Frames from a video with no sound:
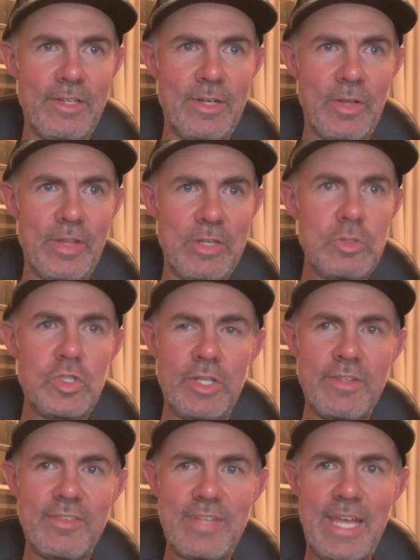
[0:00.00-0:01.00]
That you
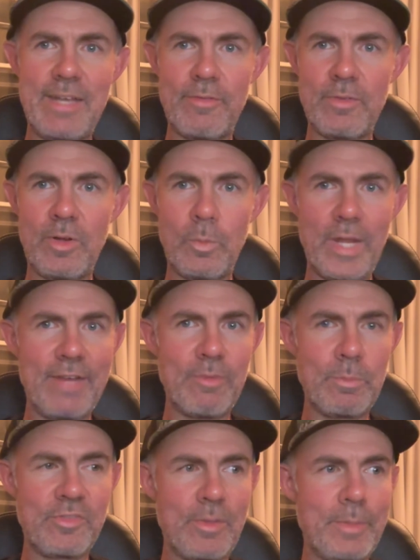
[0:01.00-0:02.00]
shouldn't take away
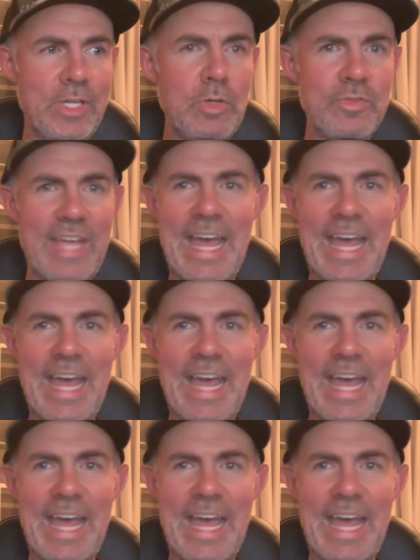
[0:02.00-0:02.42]
from somebody who's